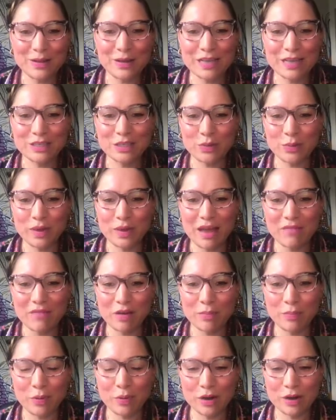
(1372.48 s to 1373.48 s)
Okay, so we have
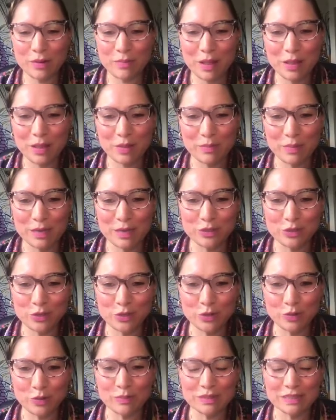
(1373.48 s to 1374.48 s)
our portobello
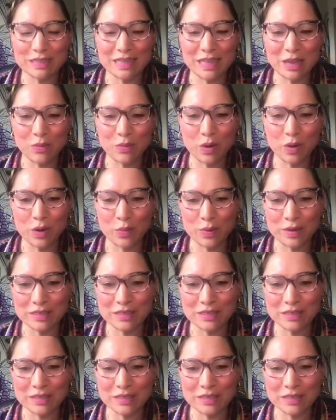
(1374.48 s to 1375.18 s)
mushrooms, and then what are we?